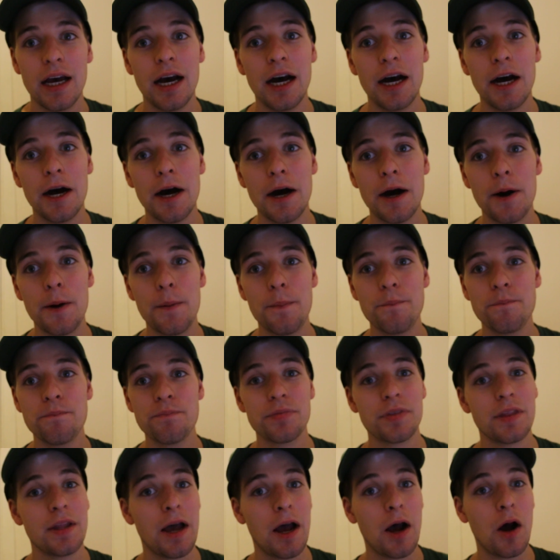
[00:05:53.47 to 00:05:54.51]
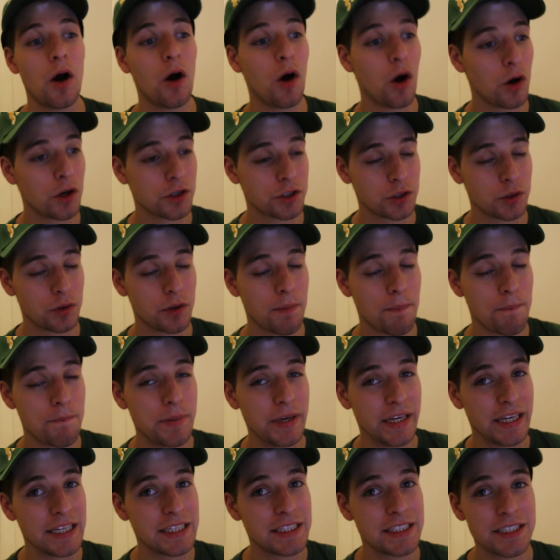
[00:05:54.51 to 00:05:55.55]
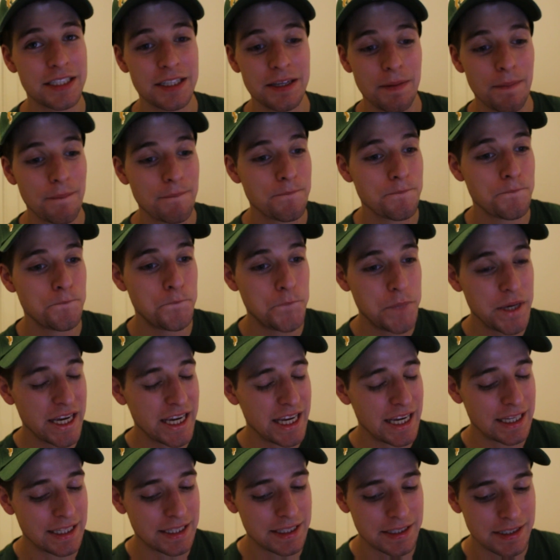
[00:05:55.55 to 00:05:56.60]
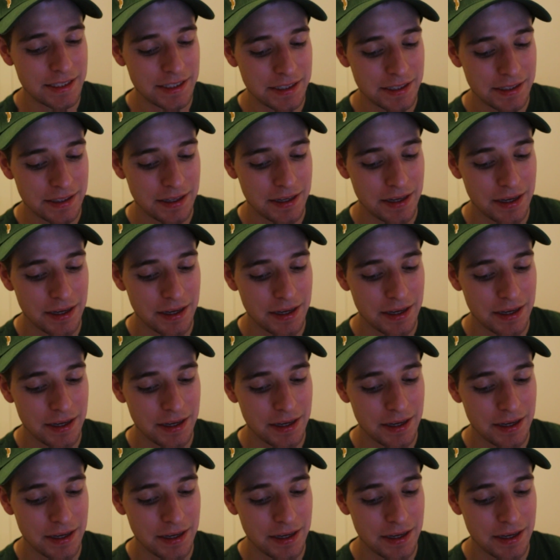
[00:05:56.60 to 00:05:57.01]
Um, also, the biggest, biggest,